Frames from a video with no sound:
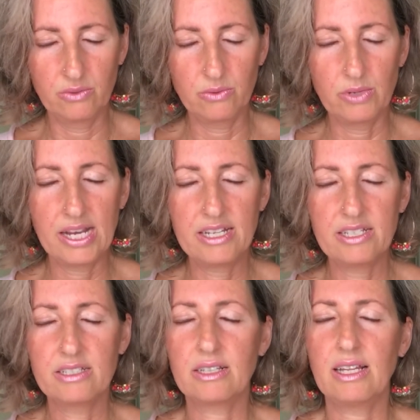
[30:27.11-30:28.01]

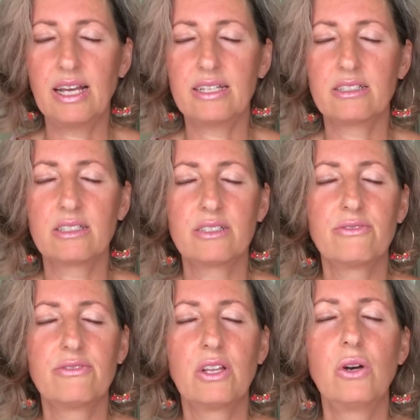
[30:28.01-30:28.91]
radiant light to
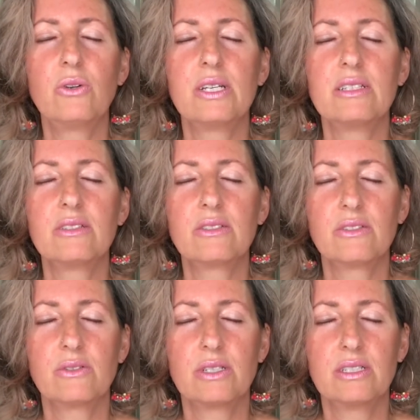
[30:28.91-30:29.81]
flow into
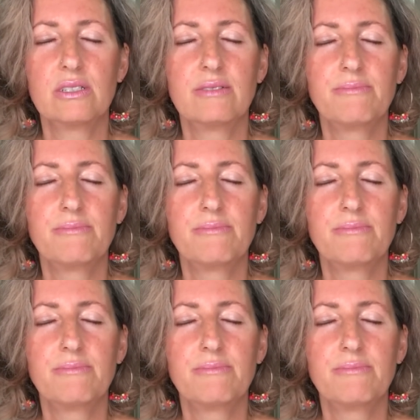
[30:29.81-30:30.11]
the grid.